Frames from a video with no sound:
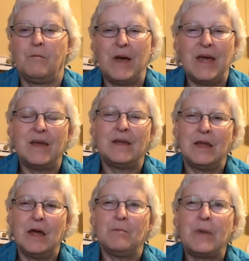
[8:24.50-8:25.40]
Making
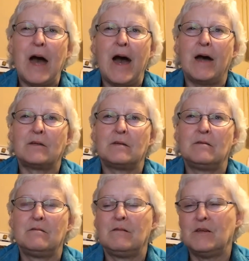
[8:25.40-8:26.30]
an impact
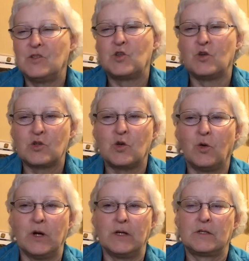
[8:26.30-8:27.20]
is your
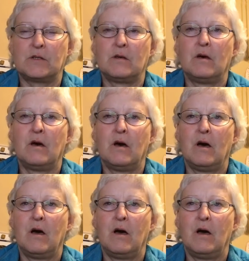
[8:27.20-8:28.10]
choice.
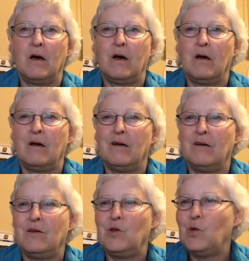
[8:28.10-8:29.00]

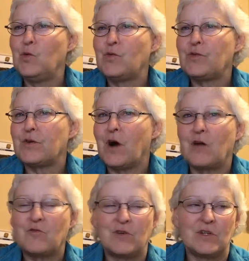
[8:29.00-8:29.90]
Use the
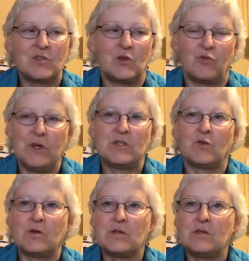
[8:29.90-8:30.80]
non-traditional
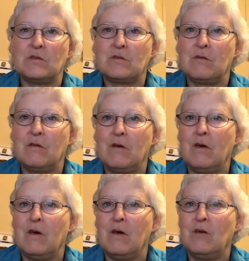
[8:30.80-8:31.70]
resources
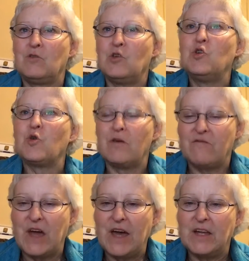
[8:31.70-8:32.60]
to your
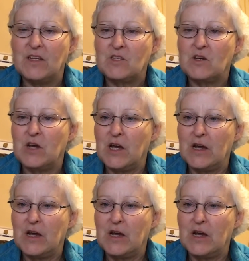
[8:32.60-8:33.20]
advantage